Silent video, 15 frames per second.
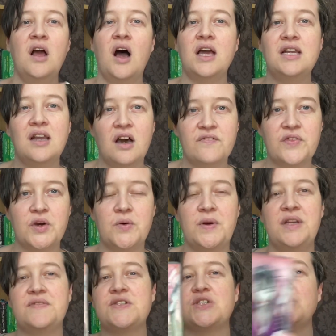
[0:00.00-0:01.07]
I love the
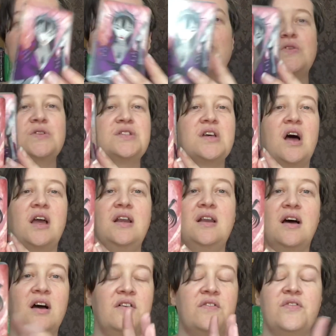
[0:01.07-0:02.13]
Queen of Swords. I
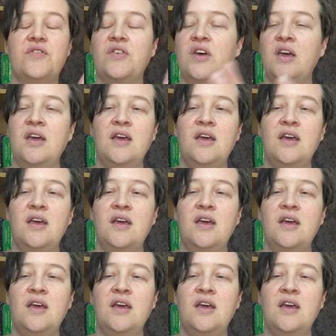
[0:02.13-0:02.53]
love